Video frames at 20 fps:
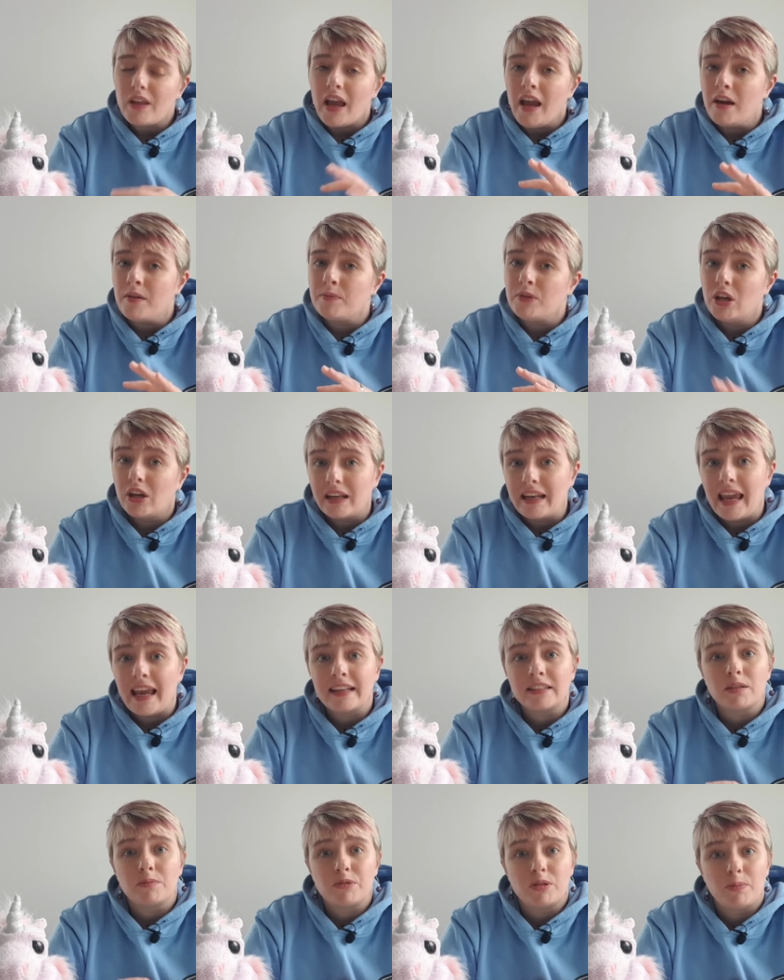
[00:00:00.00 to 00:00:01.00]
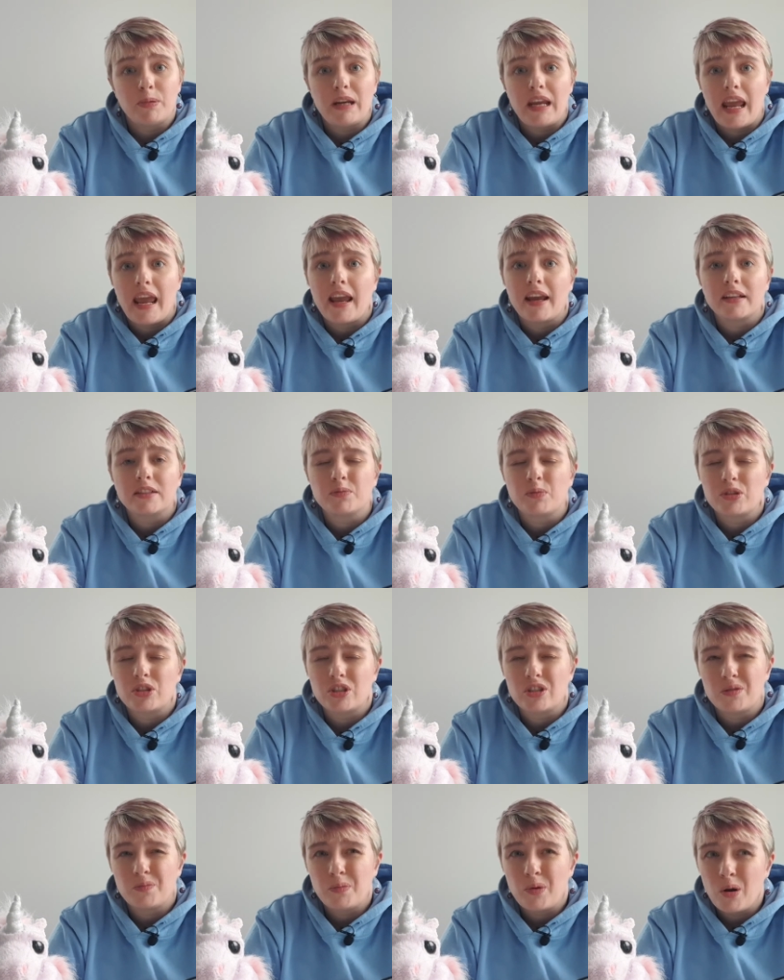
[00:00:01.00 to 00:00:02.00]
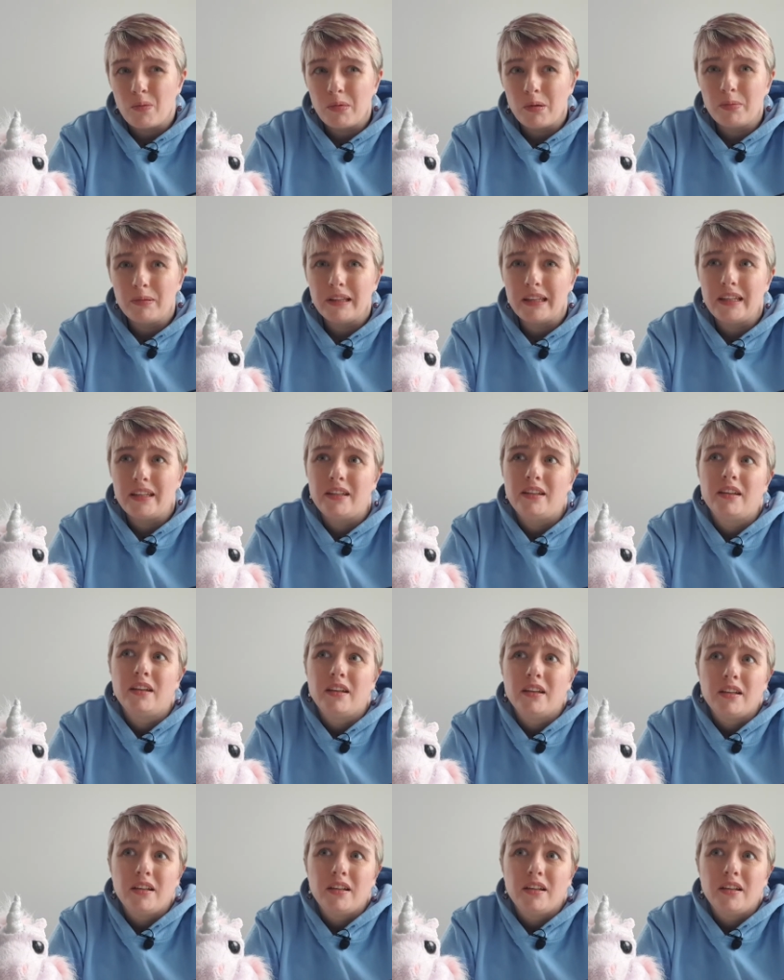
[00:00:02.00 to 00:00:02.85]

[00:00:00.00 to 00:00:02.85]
you can head up to Braehead, which is probably